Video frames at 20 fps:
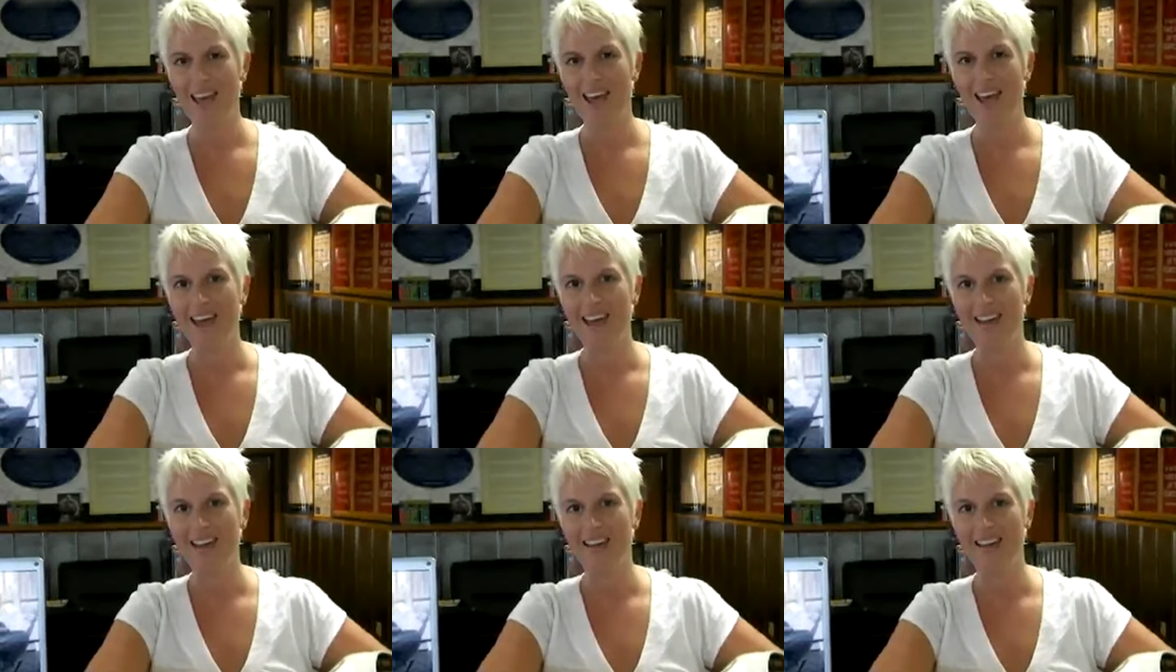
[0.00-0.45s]

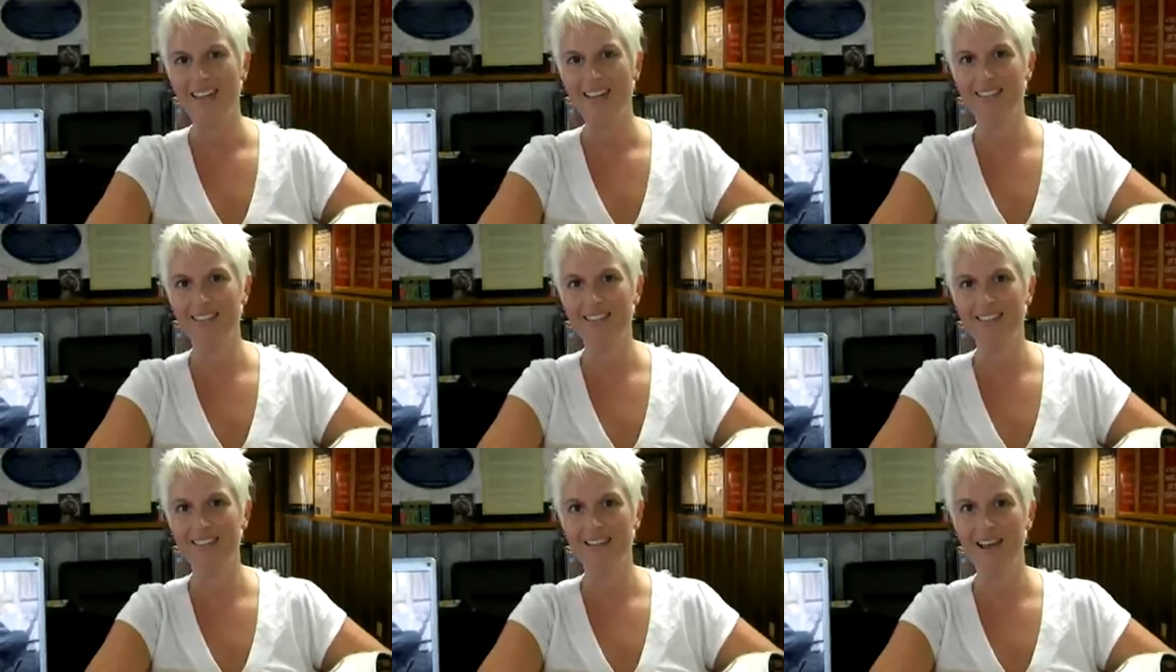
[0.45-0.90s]

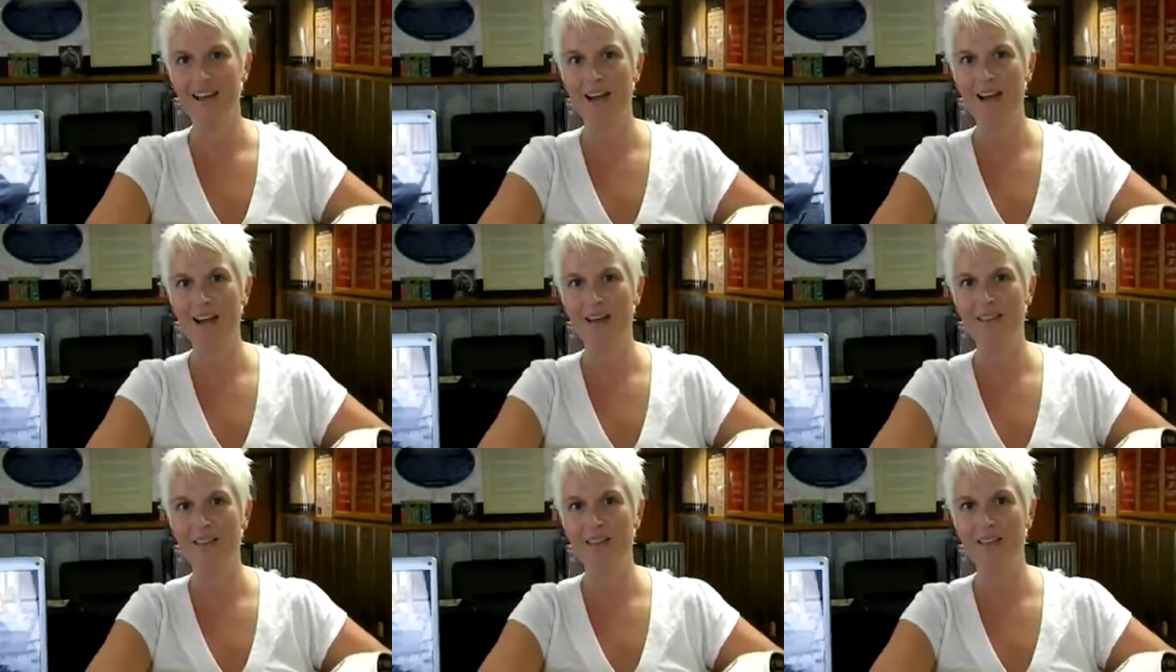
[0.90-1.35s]

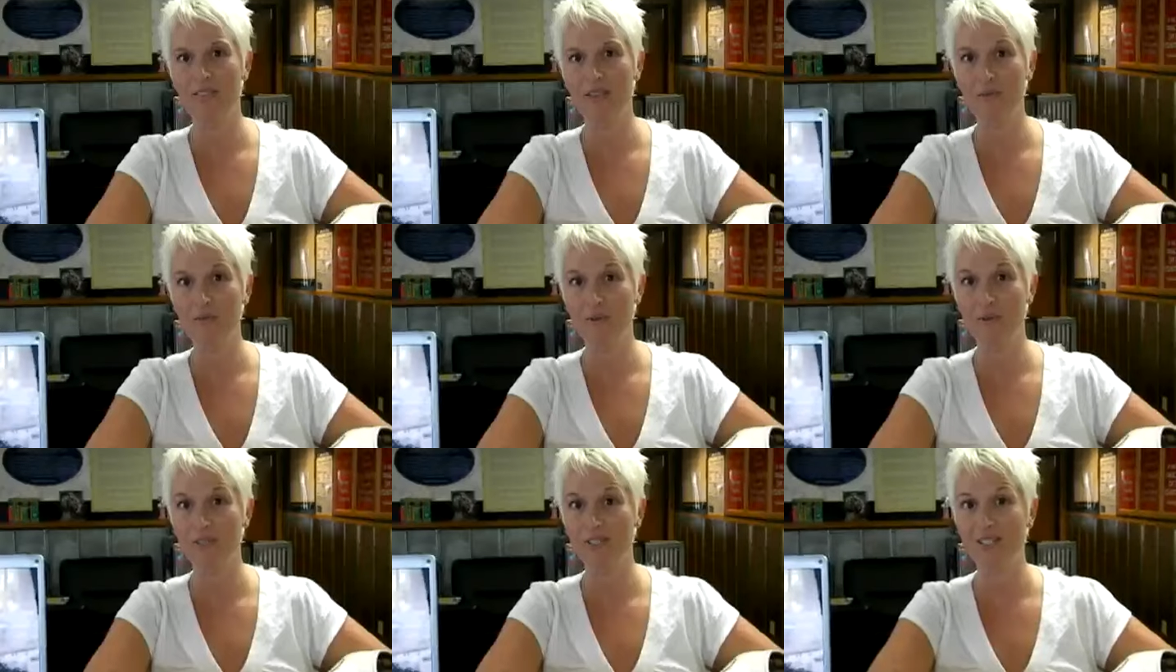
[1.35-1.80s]
And then they
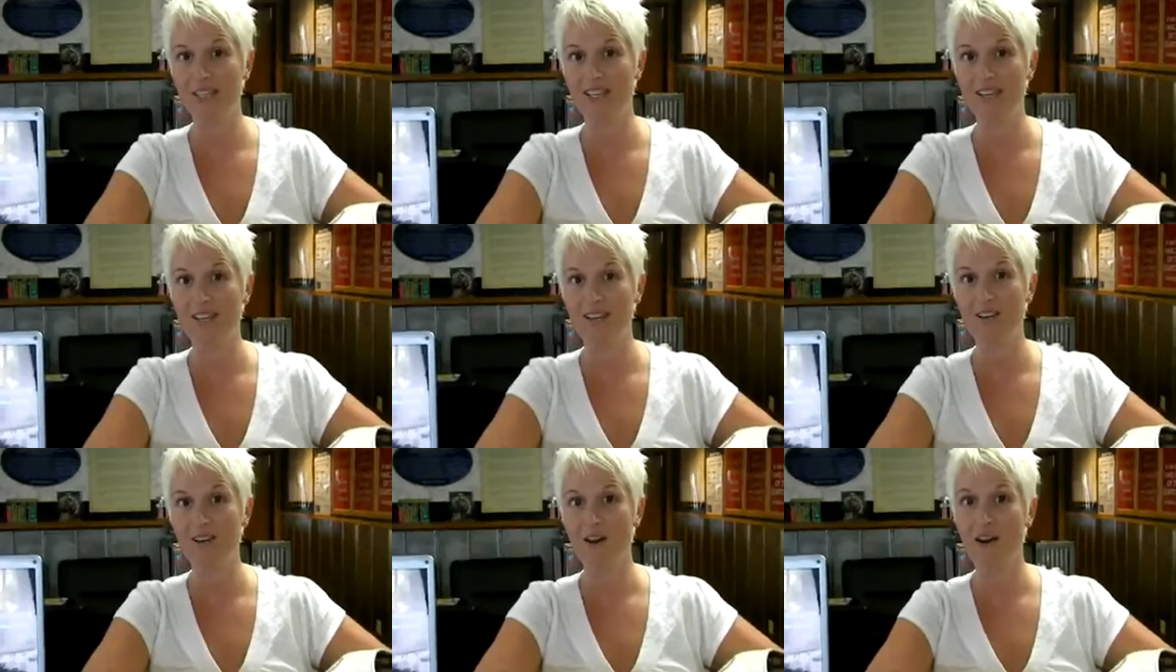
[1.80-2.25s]

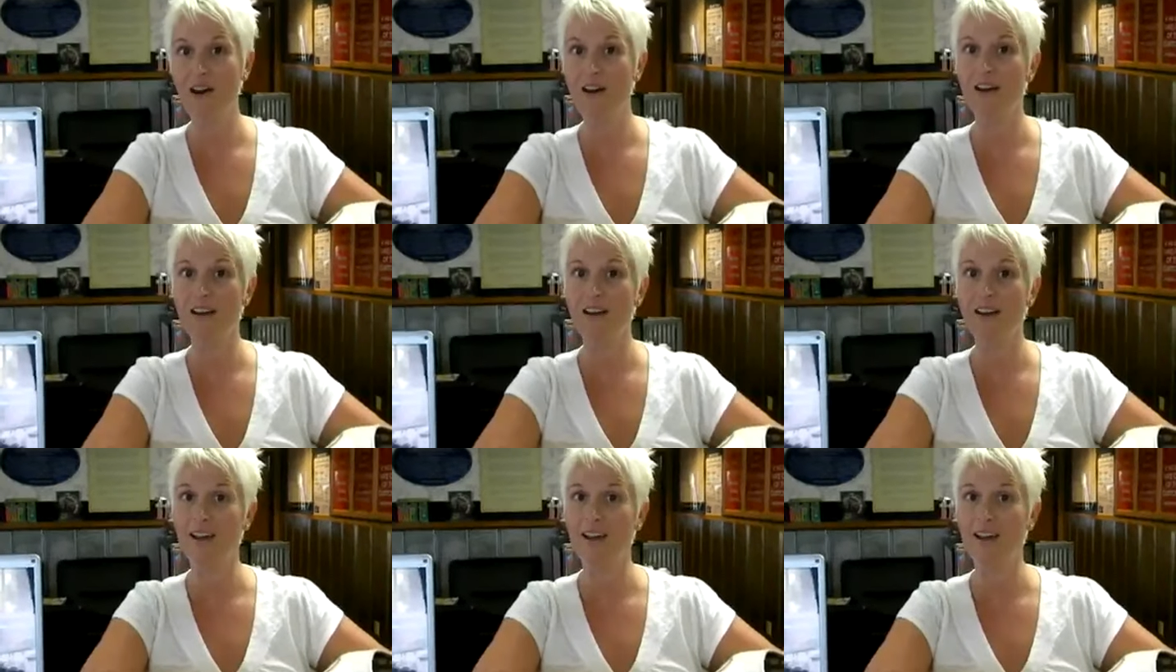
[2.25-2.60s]
proceeded on